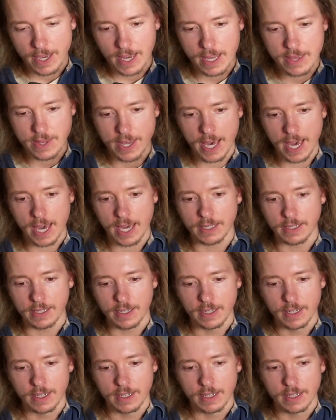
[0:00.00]
And
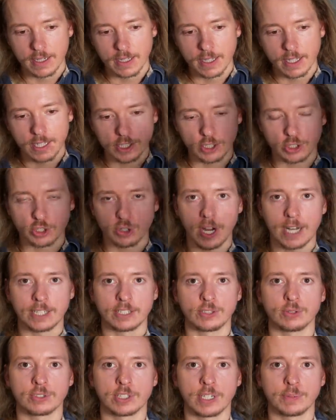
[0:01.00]
then you try
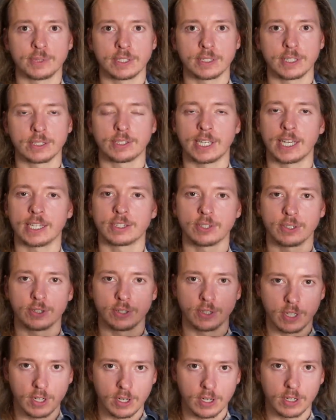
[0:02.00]
to do something that takes a
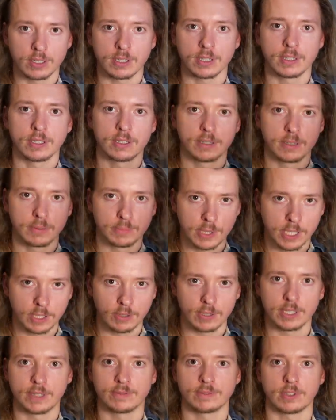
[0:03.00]
long
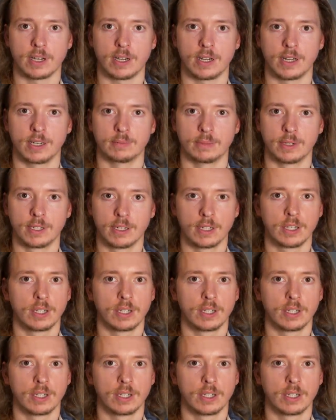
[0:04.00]
period of time.